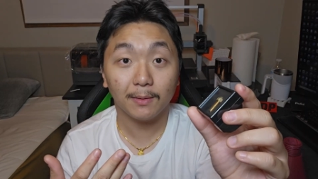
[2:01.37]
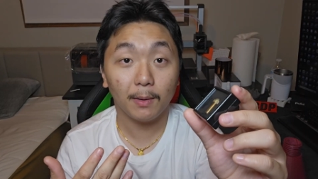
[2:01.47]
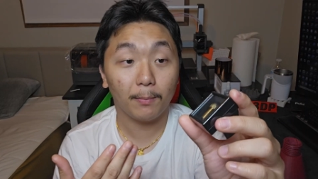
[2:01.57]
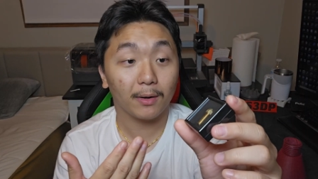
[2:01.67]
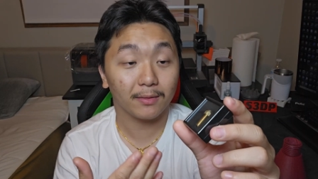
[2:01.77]

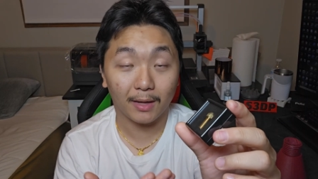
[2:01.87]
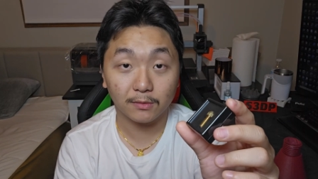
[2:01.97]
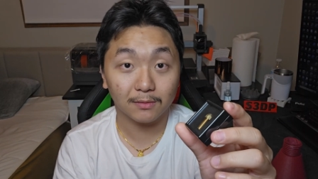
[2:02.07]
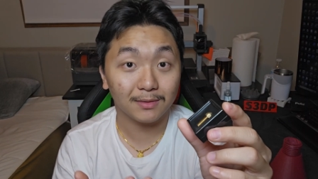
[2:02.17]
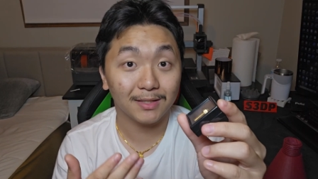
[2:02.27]
time I bought a
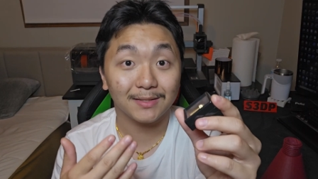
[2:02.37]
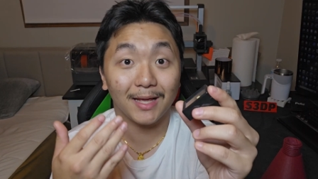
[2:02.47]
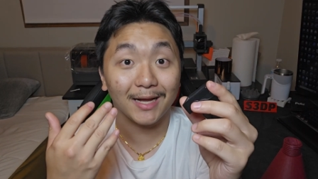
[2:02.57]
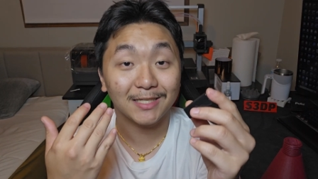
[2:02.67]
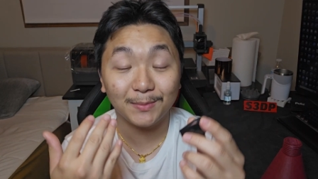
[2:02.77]
nozzle
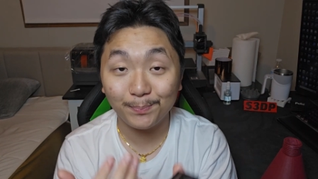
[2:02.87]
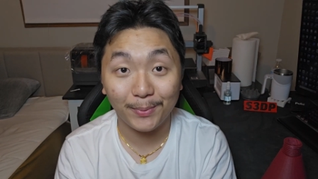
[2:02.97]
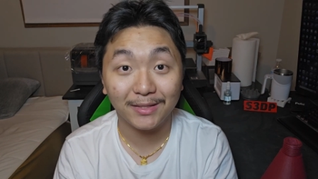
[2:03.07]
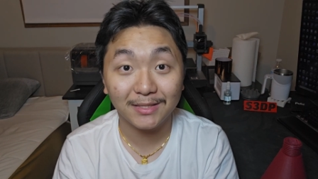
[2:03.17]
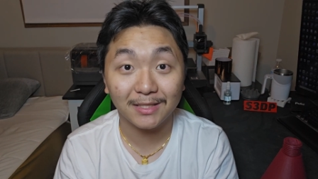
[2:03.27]
this
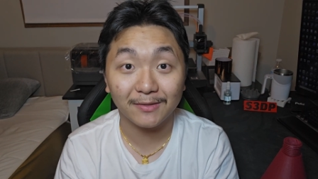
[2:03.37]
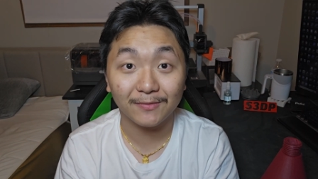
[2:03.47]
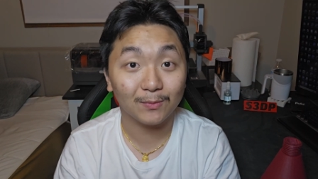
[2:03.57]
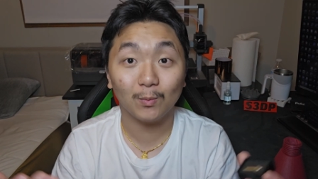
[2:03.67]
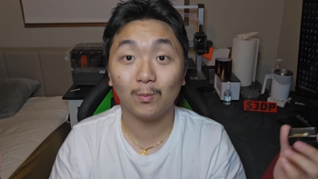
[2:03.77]

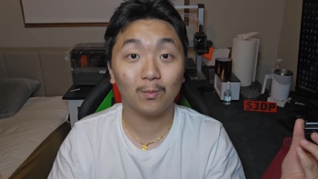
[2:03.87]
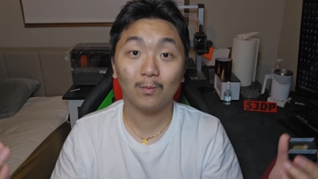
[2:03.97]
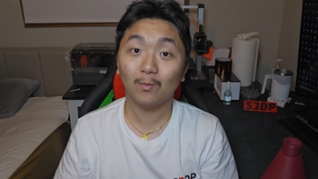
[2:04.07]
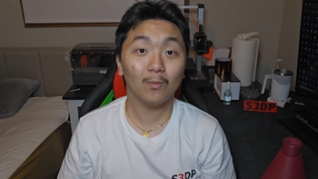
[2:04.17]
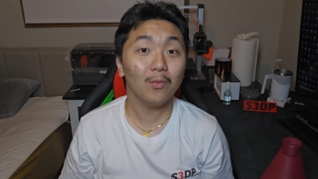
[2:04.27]
expensive.
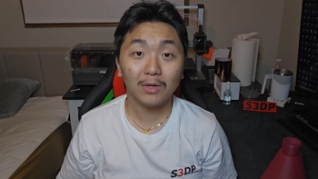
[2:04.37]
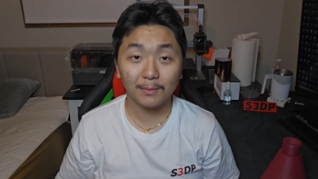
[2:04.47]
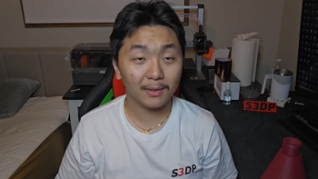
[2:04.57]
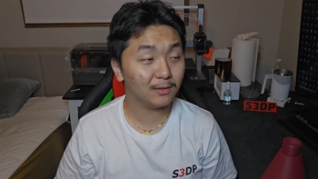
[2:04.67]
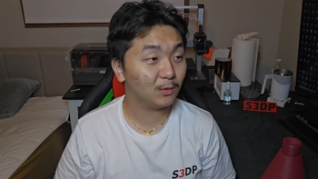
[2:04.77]

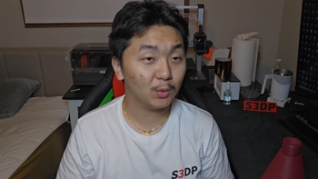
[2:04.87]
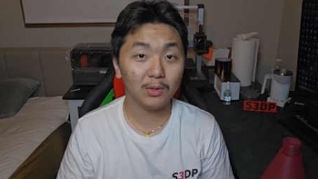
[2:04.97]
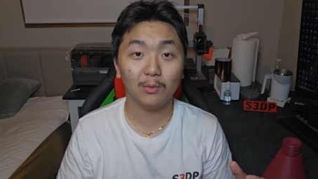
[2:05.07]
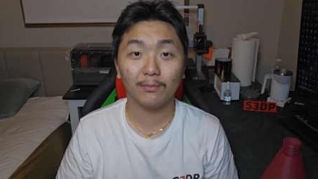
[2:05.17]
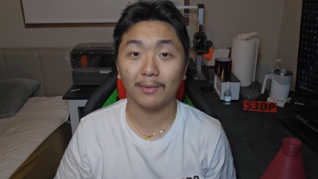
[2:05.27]
What am I
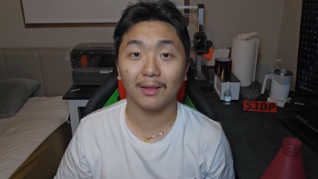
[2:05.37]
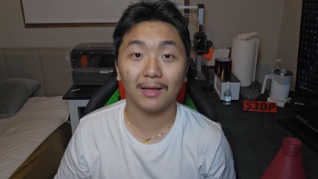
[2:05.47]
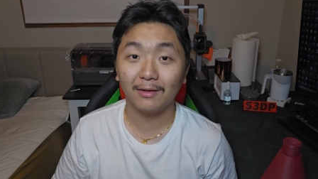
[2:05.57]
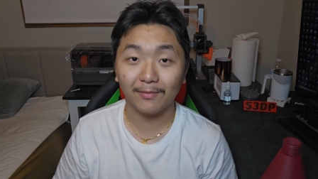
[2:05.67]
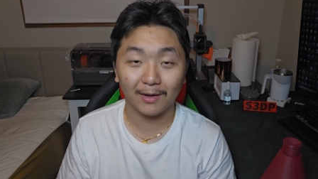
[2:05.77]
doing with my
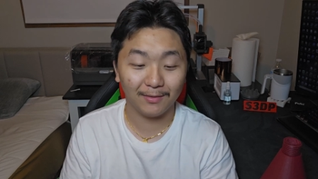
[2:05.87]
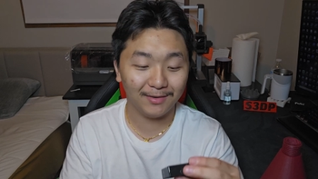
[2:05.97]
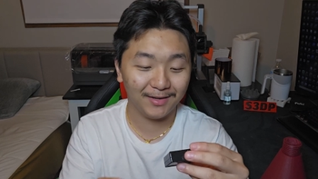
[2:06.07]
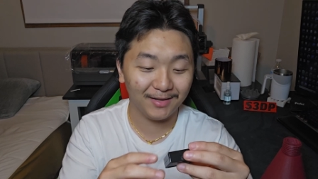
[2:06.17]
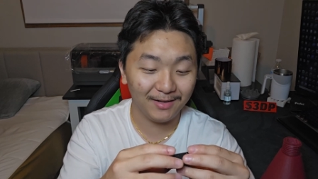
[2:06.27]
life now?
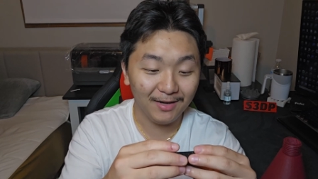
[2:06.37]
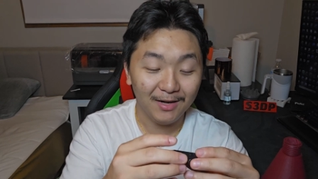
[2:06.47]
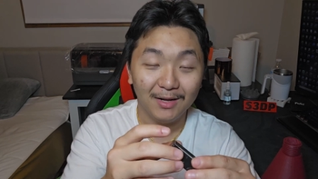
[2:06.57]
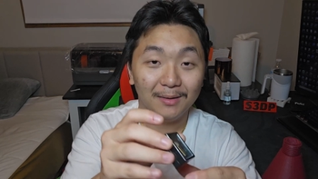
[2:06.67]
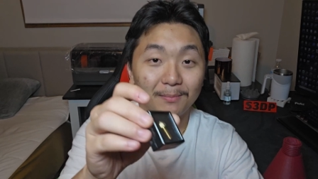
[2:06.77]

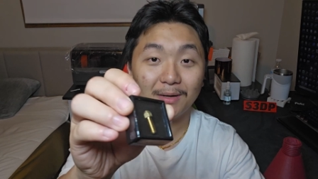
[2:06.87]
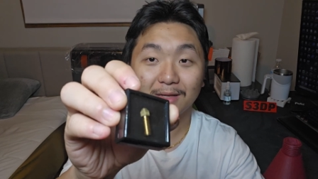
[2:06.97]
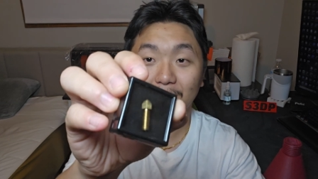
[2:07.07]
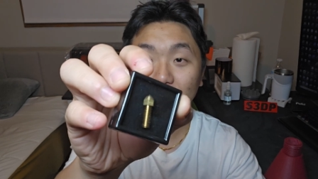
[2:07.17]
But it